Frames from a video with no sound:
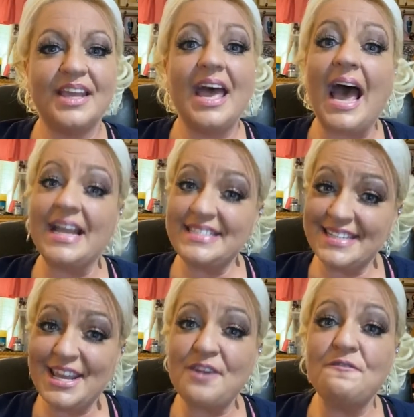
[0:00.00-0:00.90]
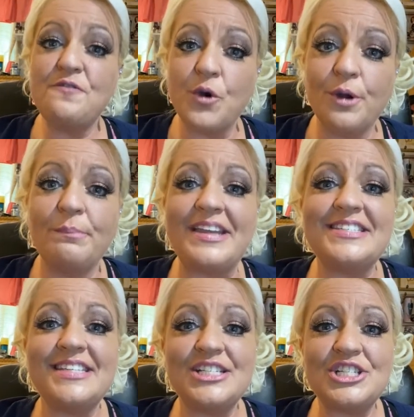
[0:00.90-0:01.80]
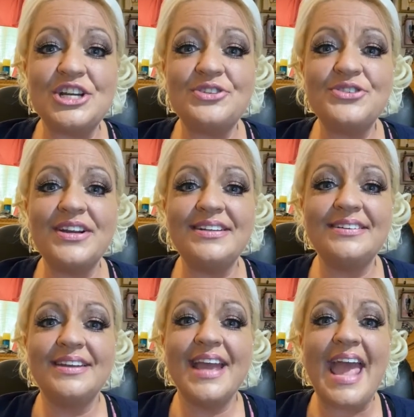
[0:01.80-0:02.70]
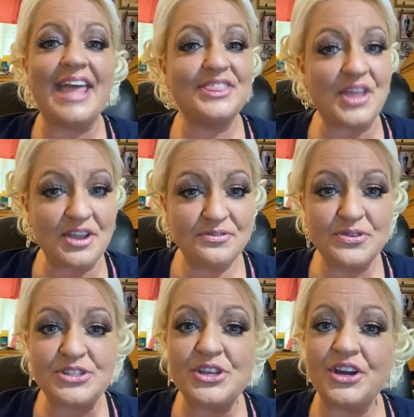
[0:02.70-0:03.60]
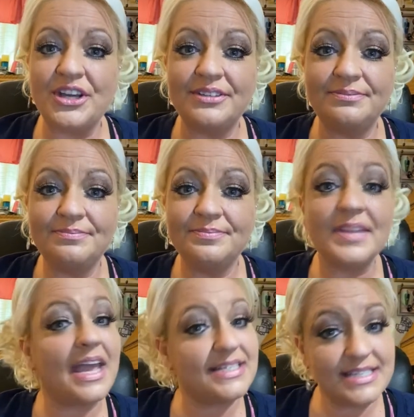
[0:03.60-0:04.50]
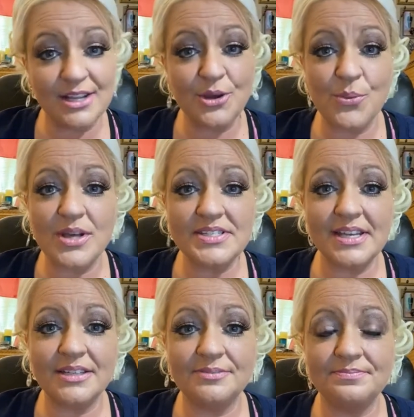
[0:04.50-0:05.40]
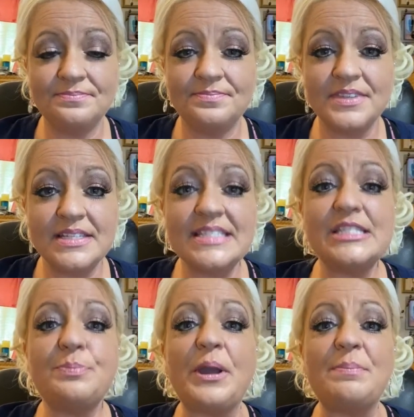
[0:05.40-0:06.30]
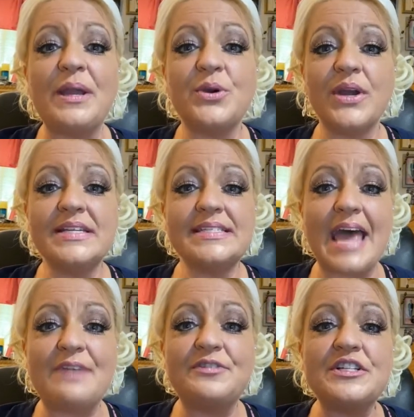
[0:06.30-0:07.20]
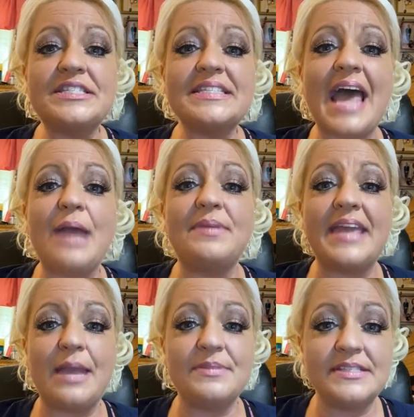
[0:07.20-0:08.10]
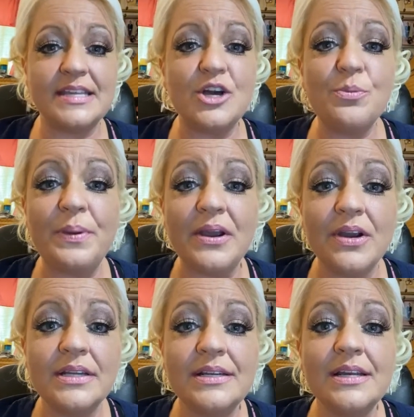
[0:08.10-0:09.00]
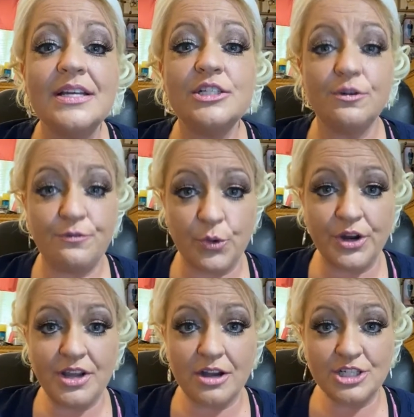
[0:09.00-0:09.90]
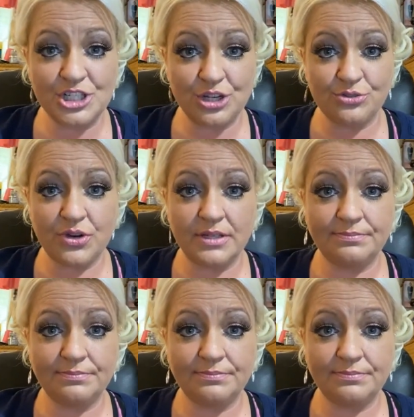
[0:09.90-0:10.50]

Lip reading: I did have 4 amazing children, and life was good until it wasn't. Despite my greatest efforts, I became a single parent to 4 young children.